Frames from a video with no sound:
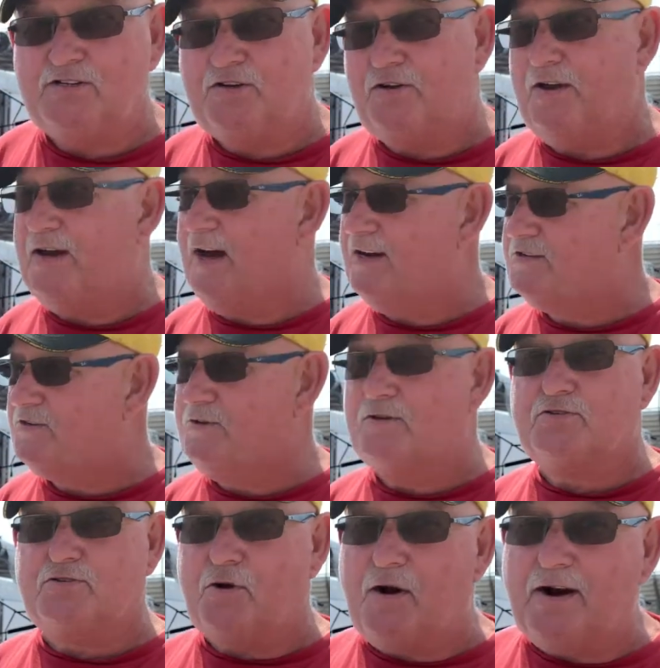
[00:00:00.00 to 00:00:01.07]
So you got to still
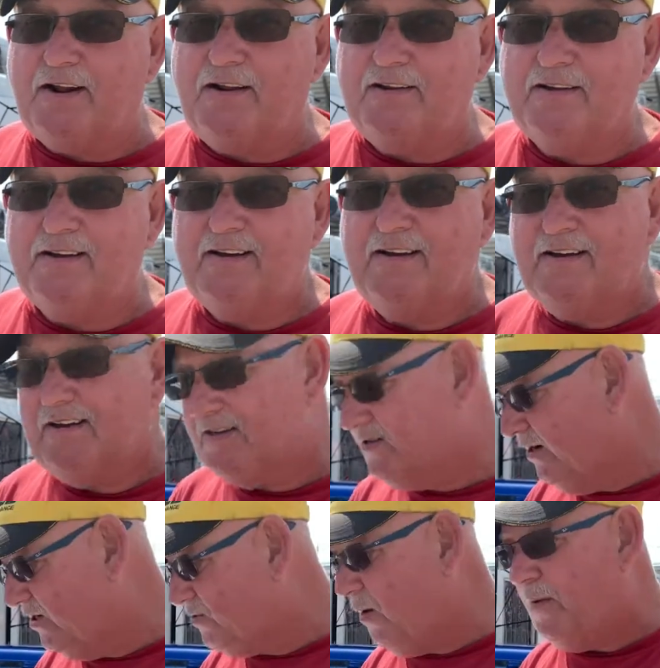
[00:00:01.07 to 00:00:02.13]
start it. So
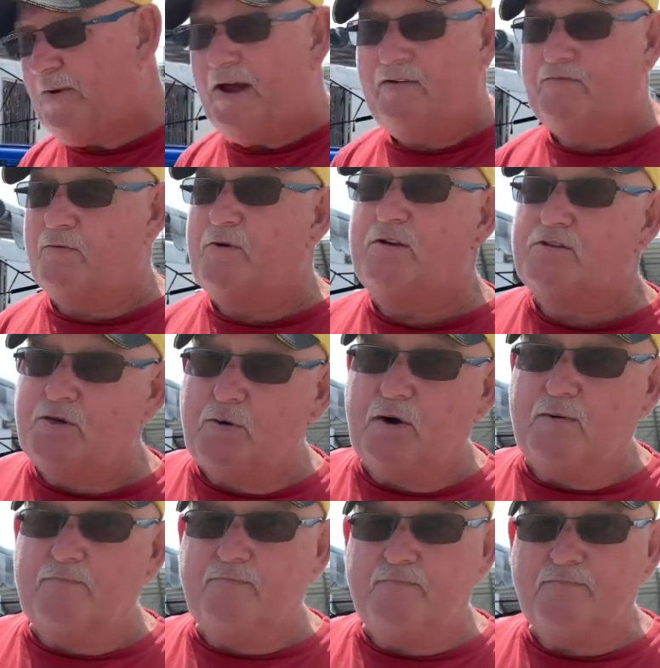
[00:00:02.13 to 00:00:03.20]
that's why we have to run 2
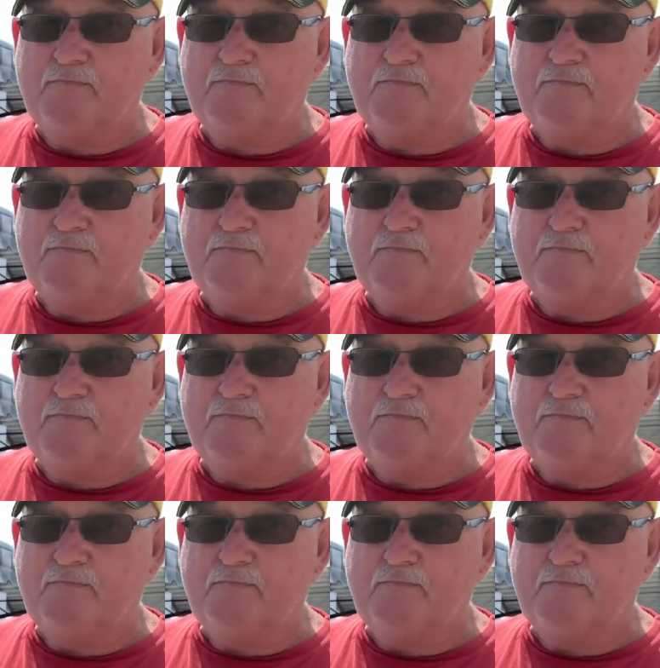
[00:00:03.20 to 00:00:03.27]
of them.